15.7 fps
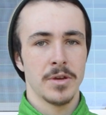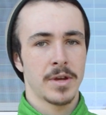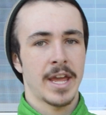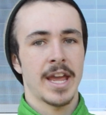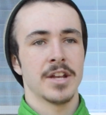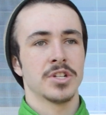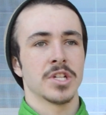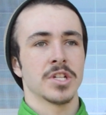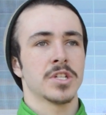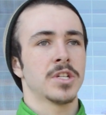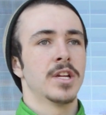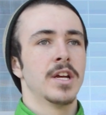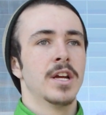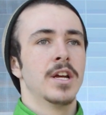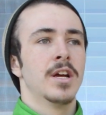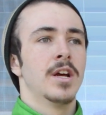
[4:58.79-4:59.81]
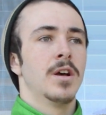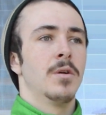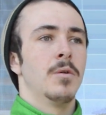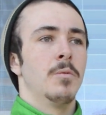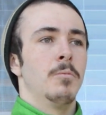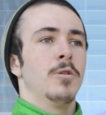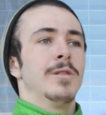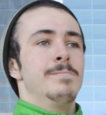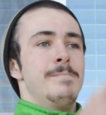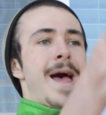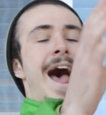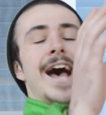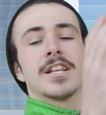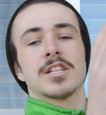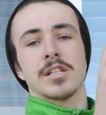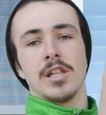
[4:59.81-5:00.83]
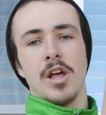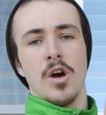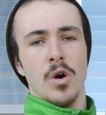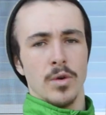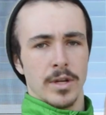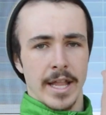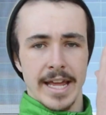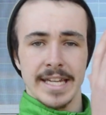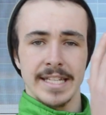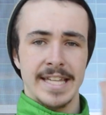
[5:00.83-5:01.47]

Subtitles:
You can't just mass load like